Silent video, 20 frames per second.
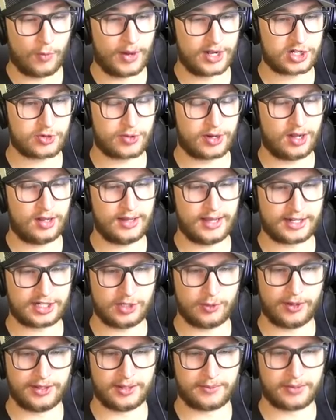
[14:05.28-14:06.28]
Oh, Montreal
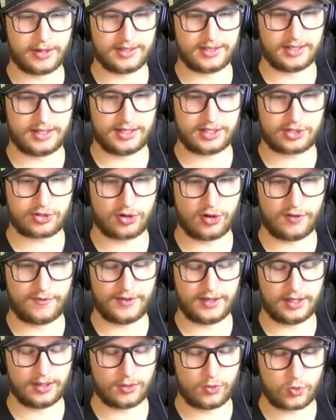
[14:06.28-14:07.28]
actually won the President's
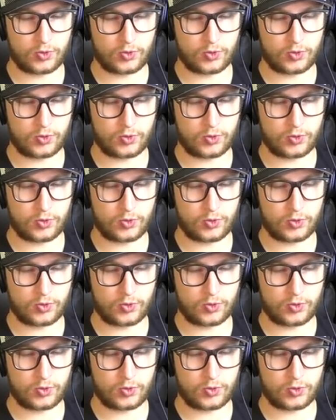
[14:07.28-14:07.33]
Trophy.